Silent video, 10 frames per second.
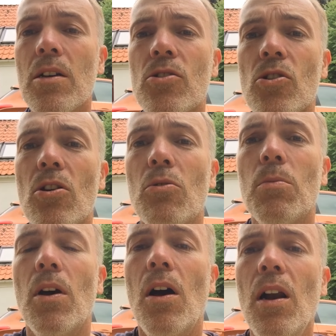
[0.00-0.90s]

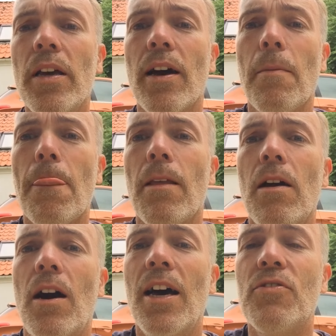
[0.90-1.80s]
So earlier,
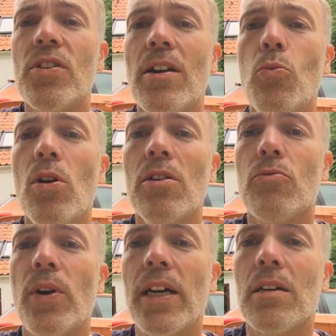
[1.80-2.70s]
I've set a world
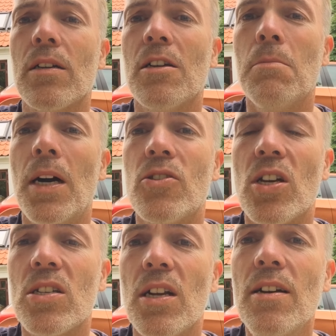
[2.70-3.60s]
record in my
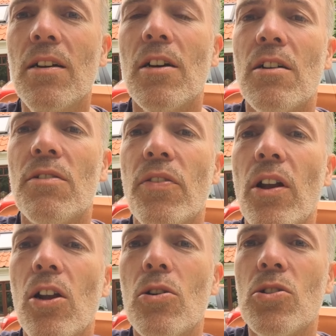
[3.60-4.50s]
Tesla for
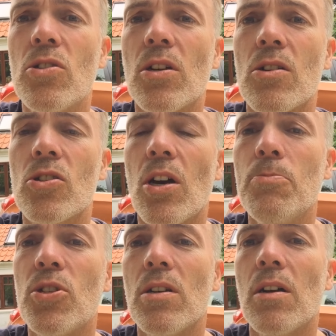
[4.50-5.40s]
the lowest
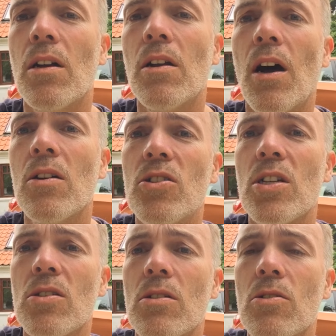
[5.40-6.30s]
consumption on
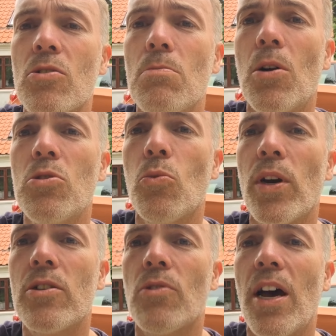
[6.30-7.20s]
long-distance
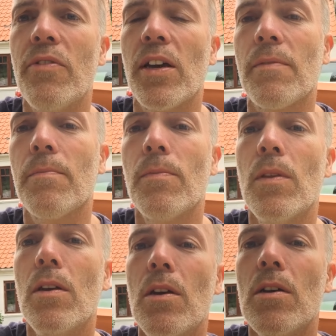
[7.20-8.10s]
motorway driving.
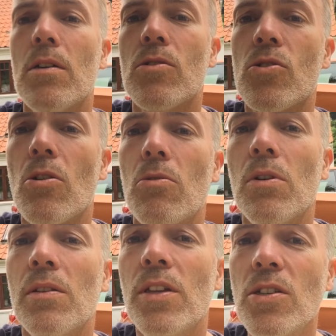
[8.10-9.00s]
So
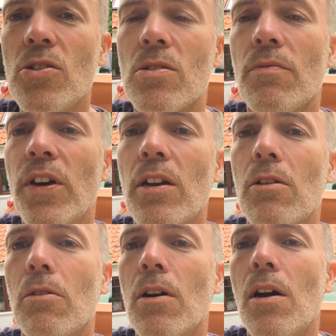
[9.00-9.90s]
in this
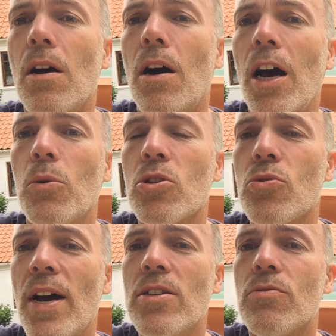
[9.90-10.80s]
video, I will
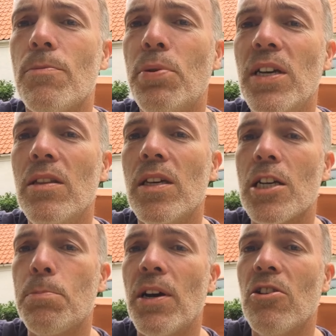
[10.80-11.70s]
try to repeat the
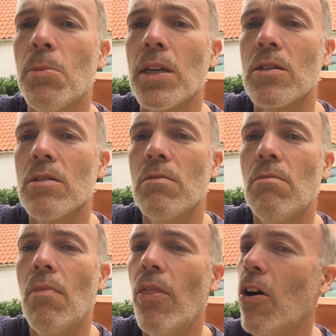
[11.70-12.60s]
experiment,
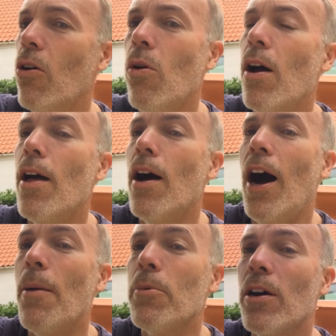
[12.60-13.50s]
though
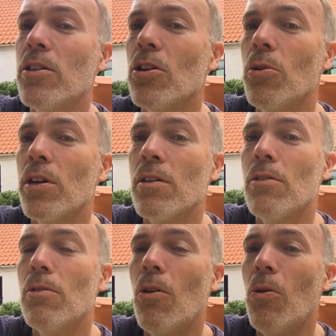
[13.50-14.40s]
I'm not going
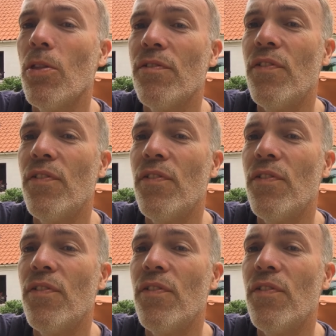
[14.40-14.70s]
all the